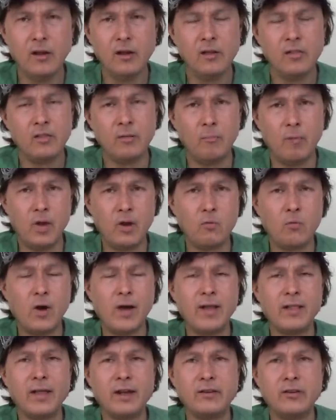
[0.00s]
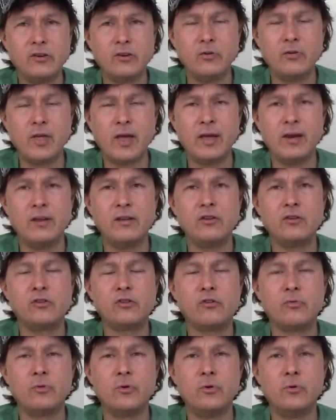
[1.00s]
The main way I like to do that is
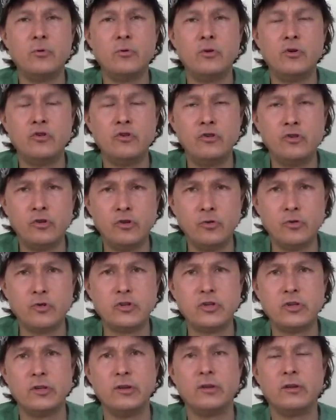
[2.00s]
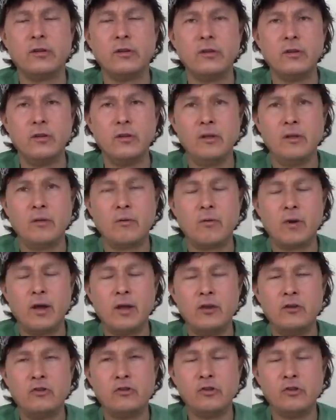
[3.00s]
through juicing right?